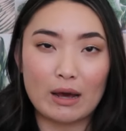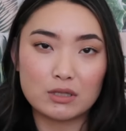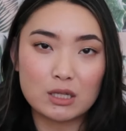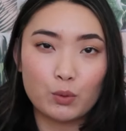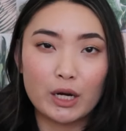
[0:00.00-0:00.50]

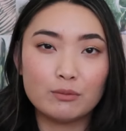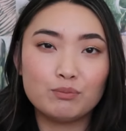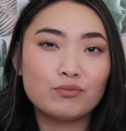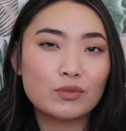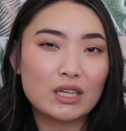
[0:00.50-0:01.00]
out somewhere,
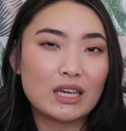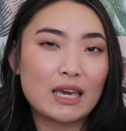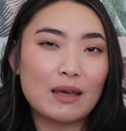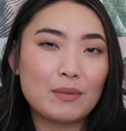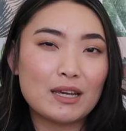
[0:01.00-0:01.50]
you
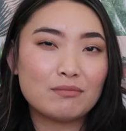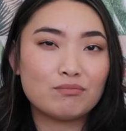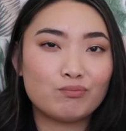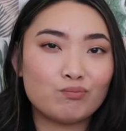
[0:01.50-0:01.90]
get me?